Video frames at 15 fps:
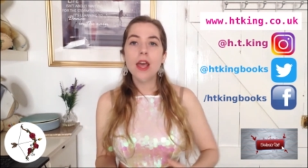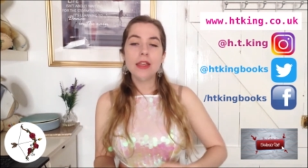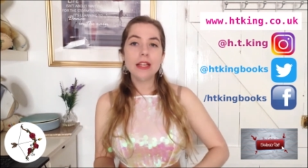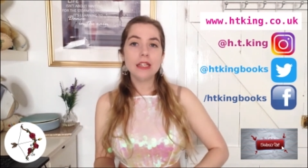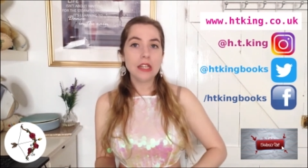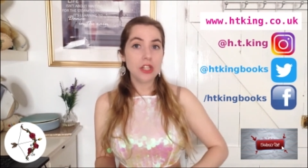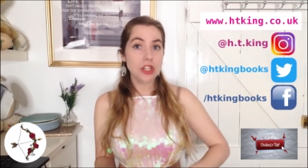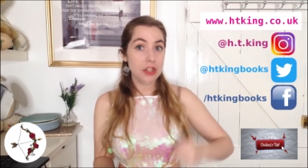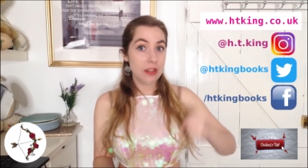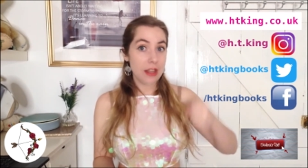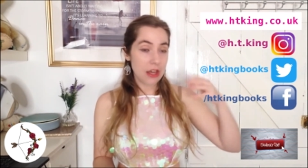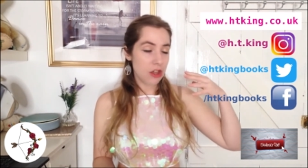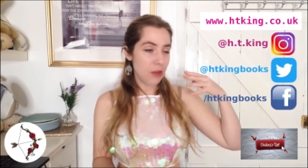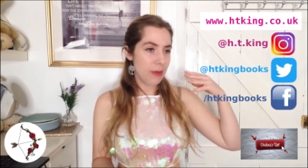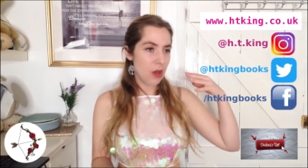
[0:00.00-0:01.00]
Things that
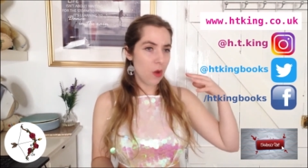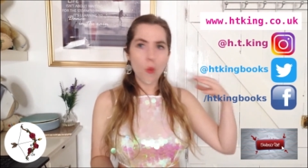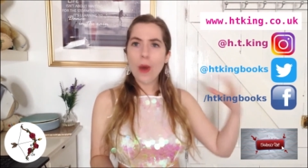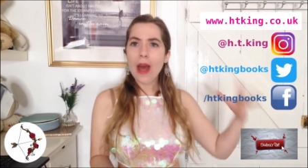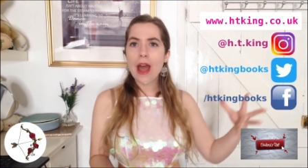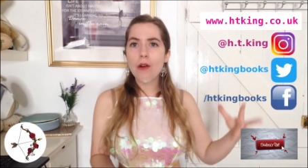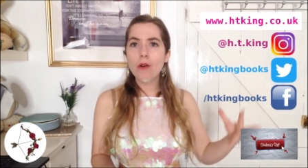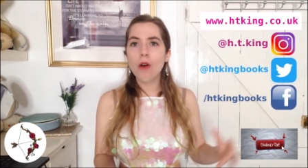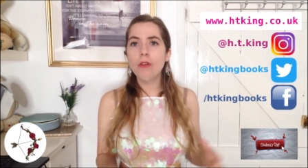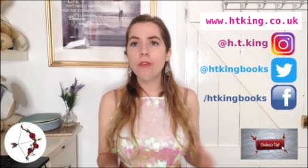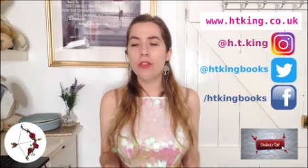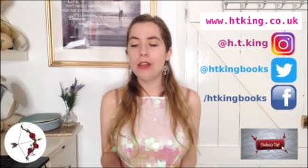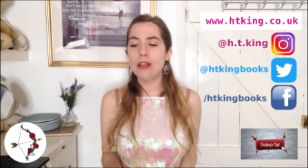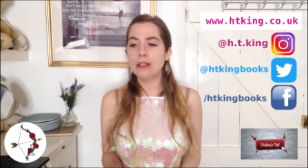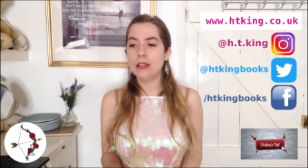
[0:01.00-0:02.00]
they should be aware of?
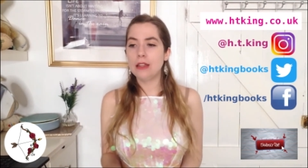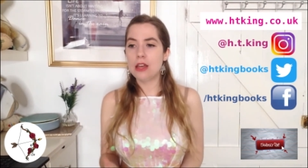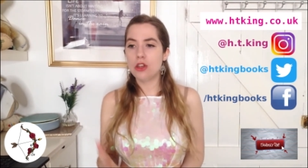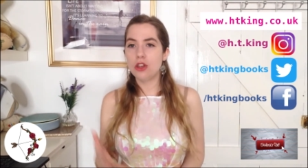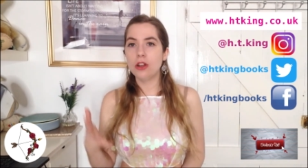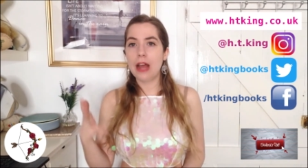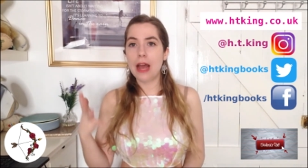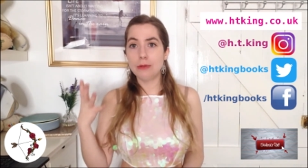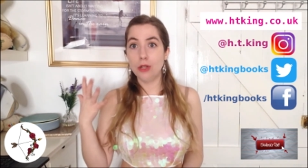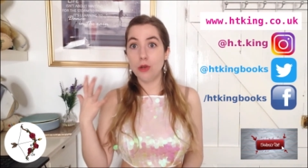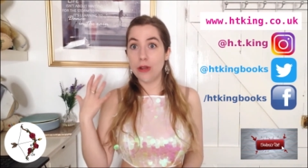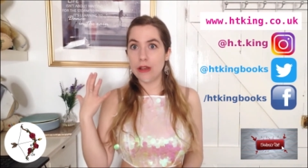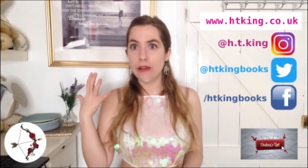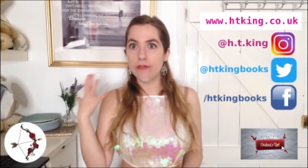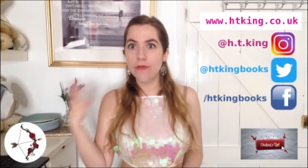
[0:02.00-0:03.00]
Things that they should
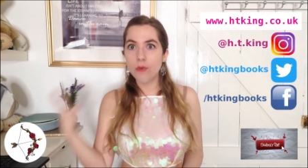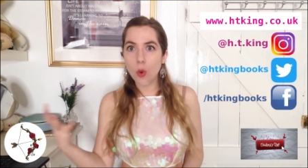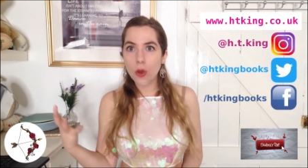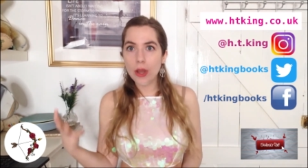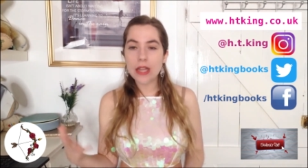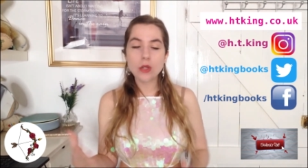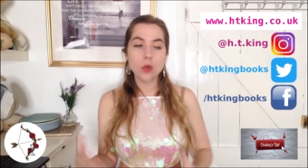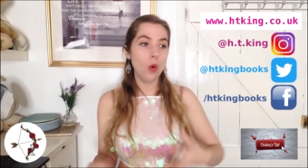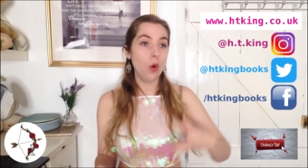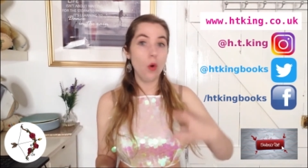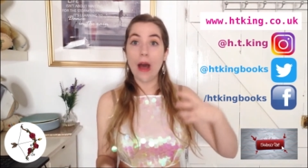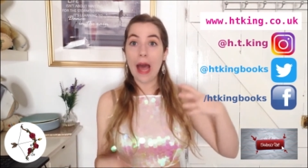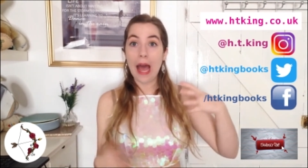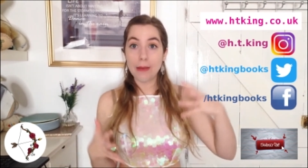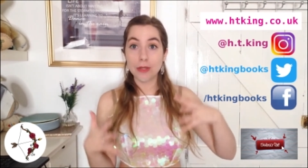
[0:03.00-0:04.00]
absolutely avoid
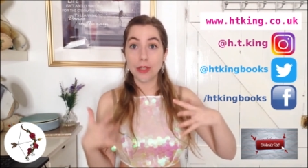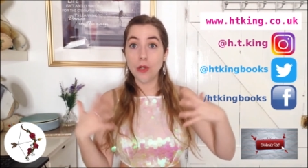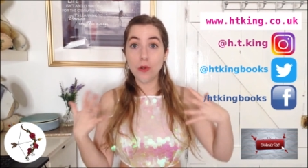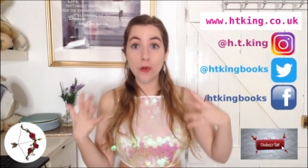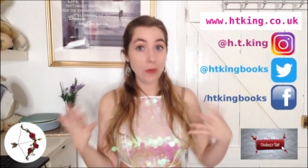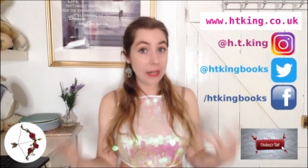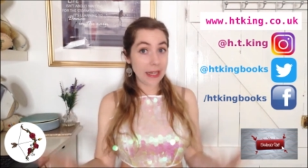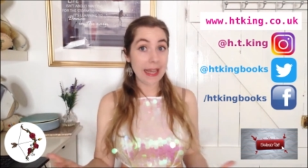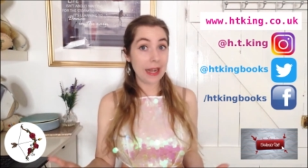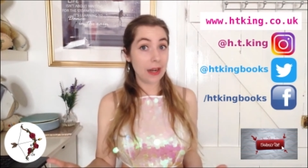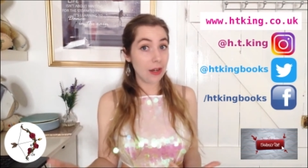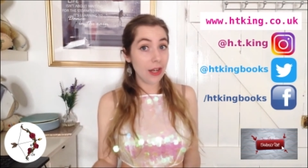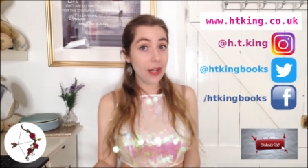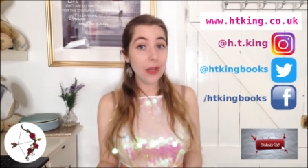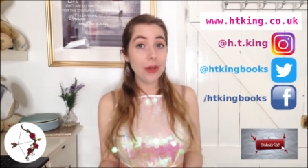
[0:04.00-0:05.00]
or absolutely
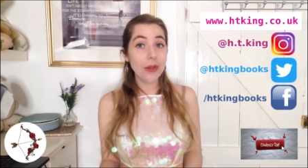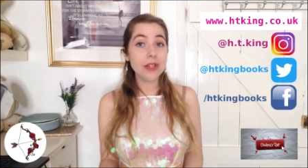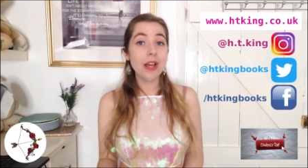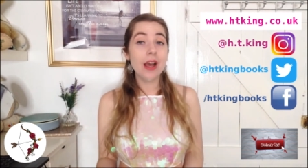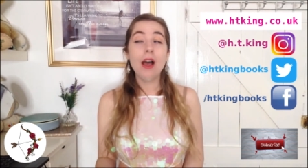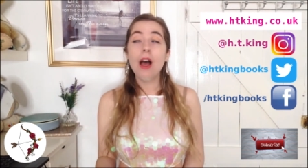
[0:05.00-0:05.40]
include?